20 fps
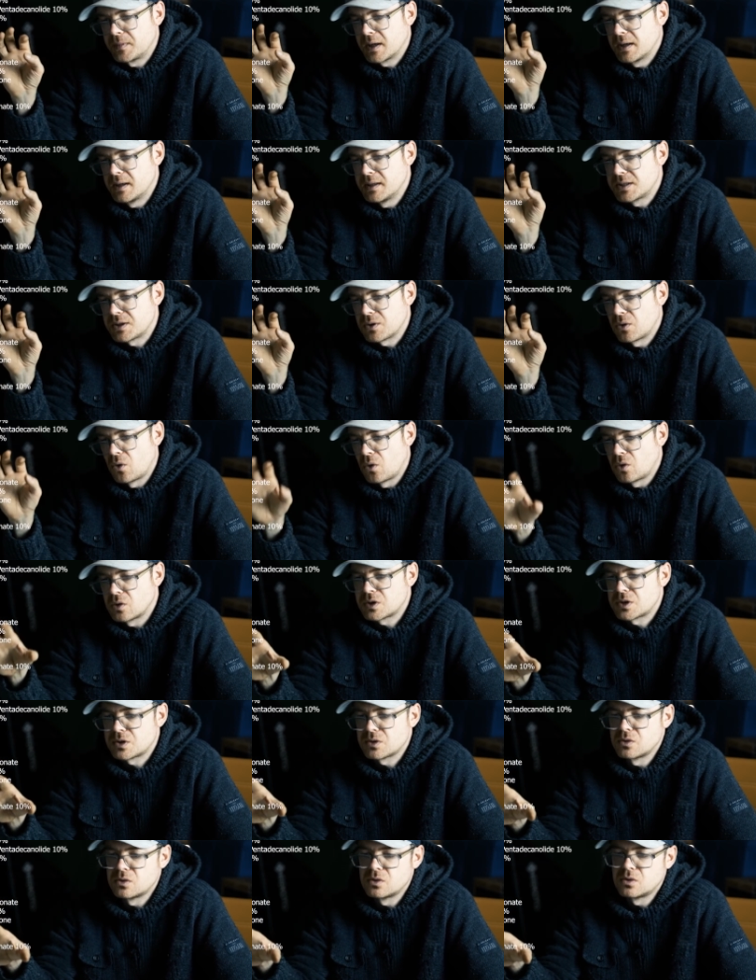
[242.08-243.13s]
It's
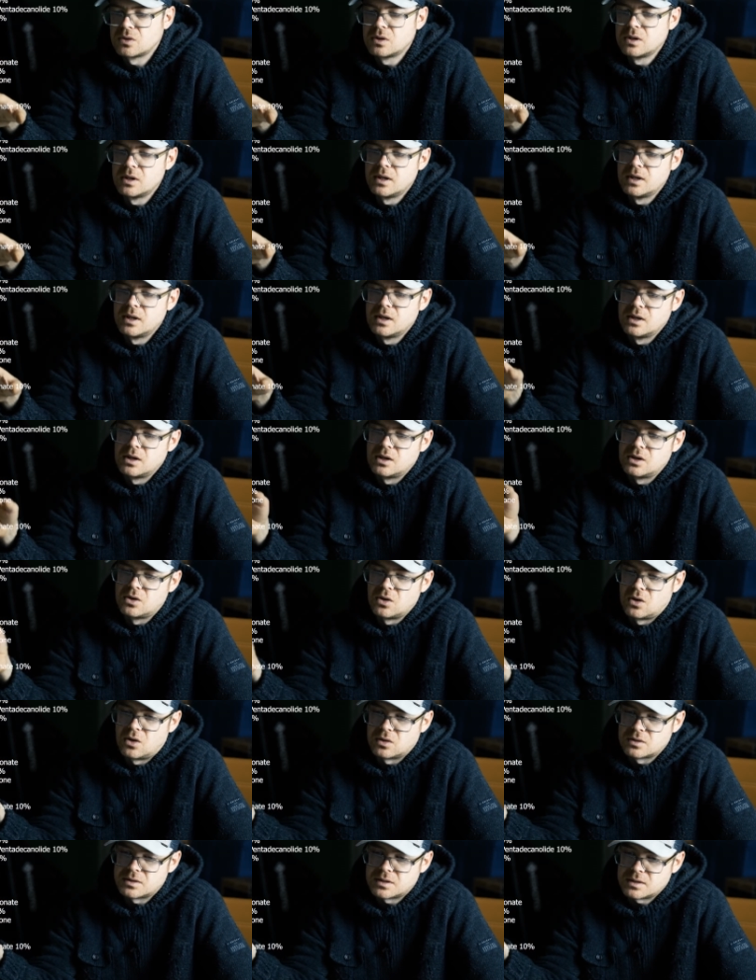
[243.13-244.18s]
also
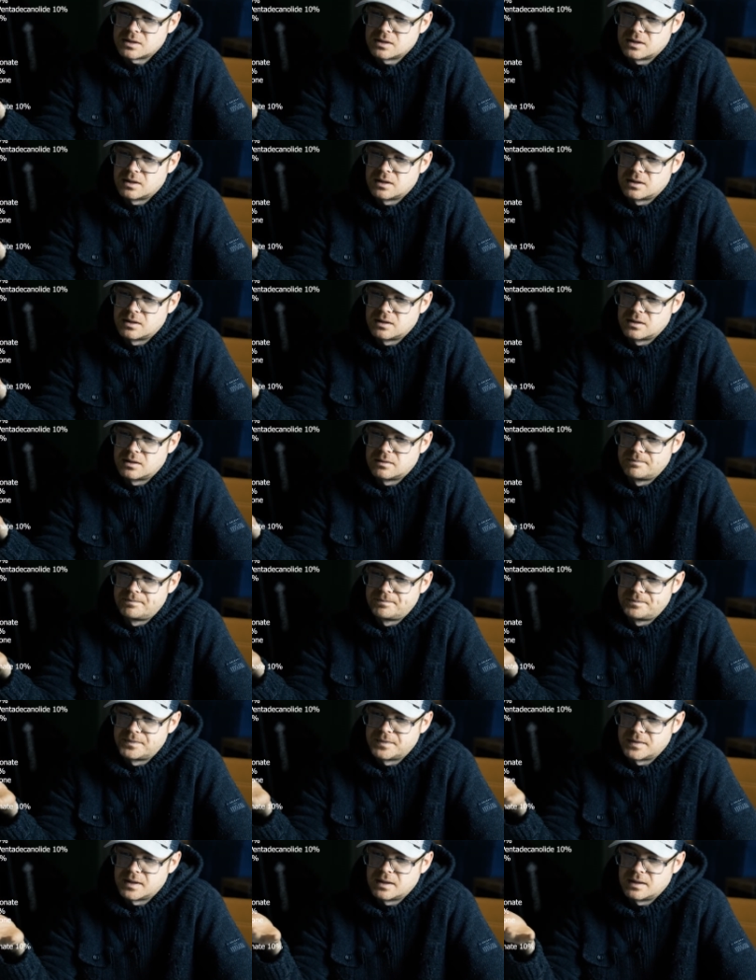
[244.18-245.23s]
got
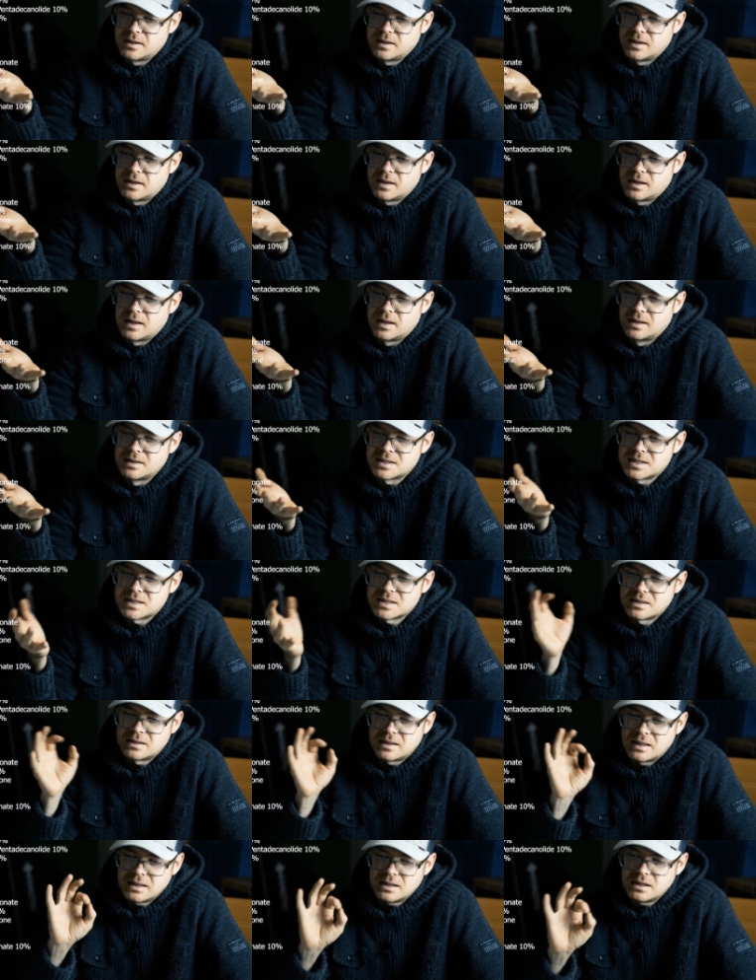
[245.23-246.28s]
a
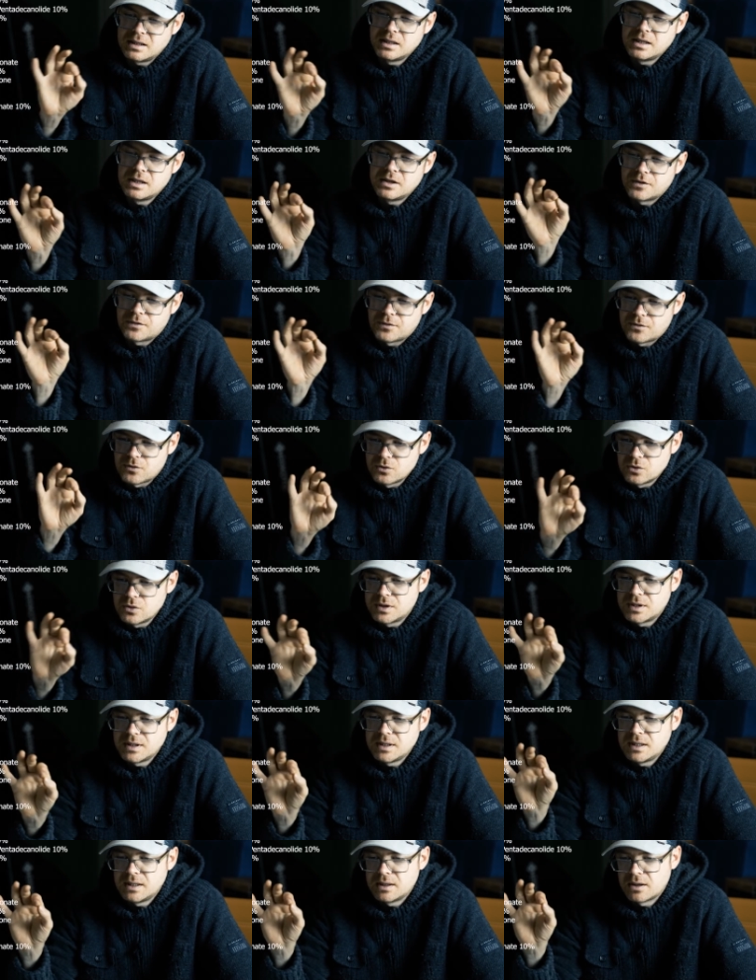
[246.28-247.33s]
slightly
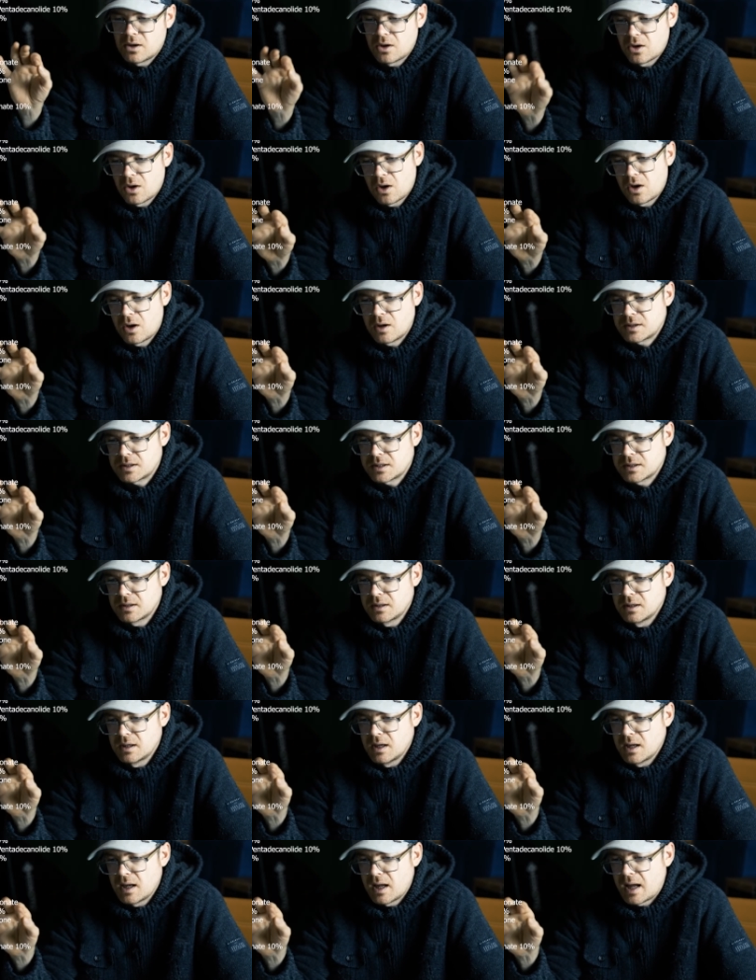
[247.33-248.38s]
fruity heart,
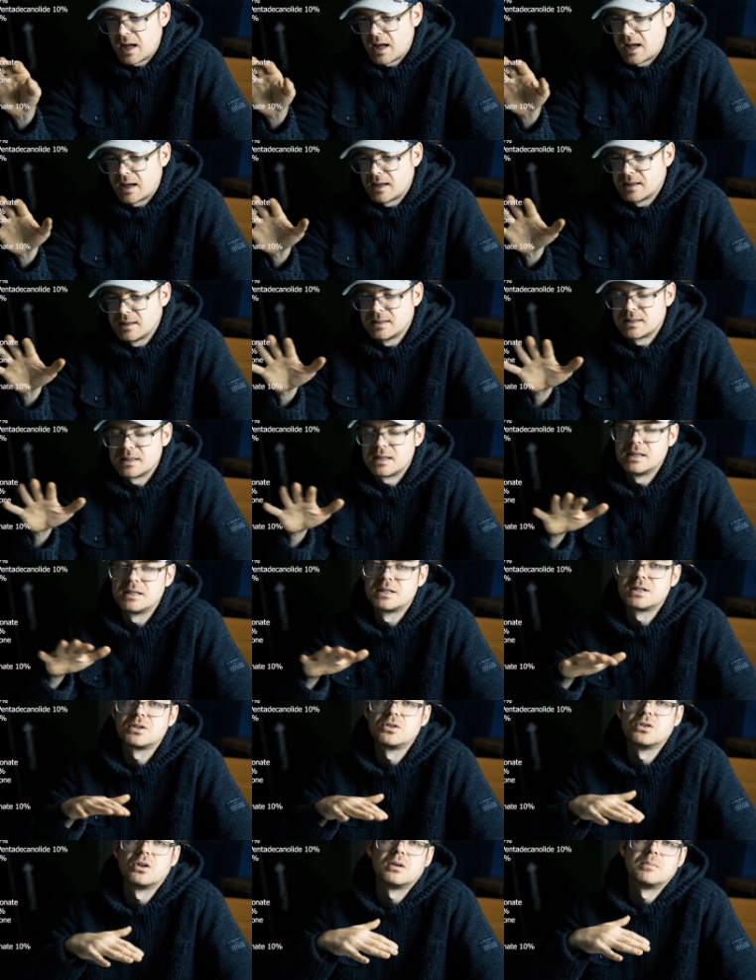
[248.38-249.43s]
and it's
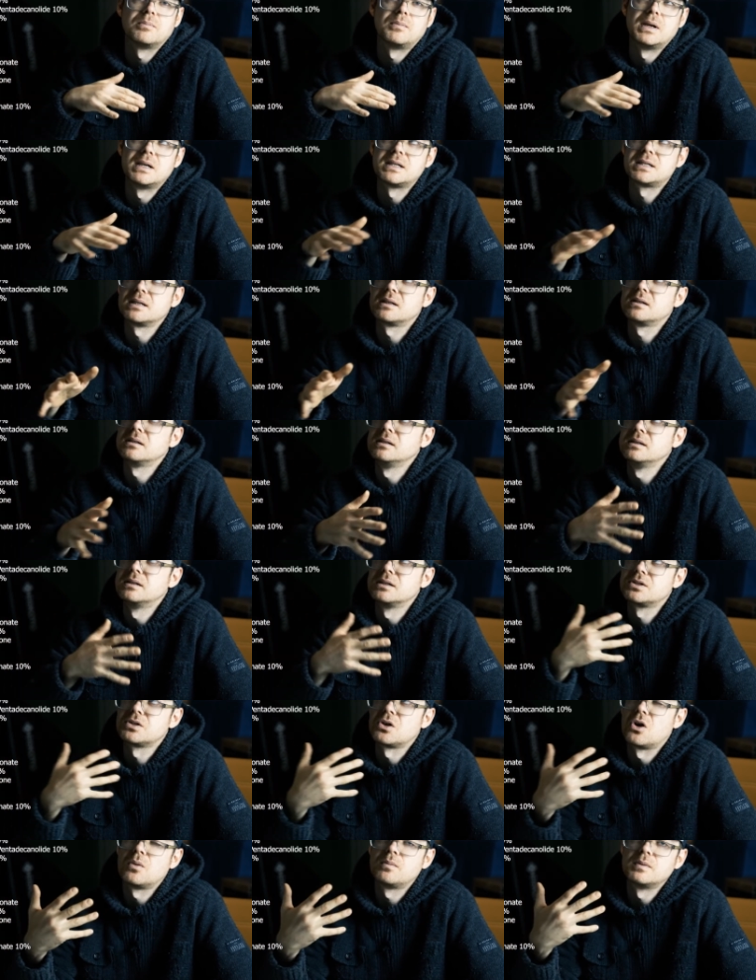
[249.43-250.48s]
got basically the
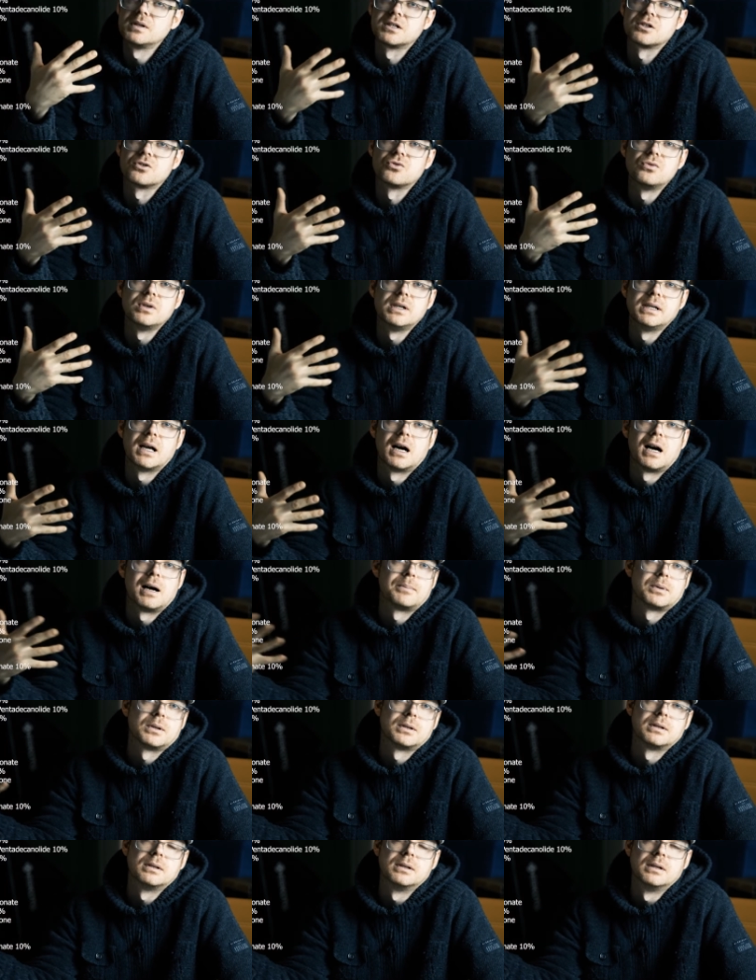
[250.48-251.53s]
top is green
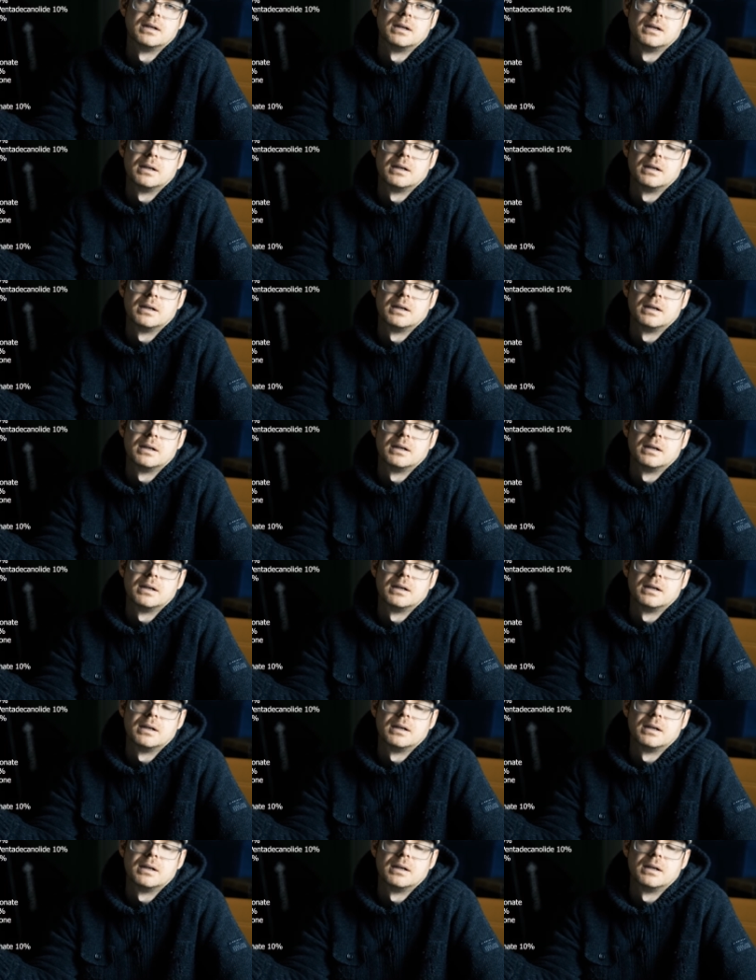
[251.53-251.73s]
apple,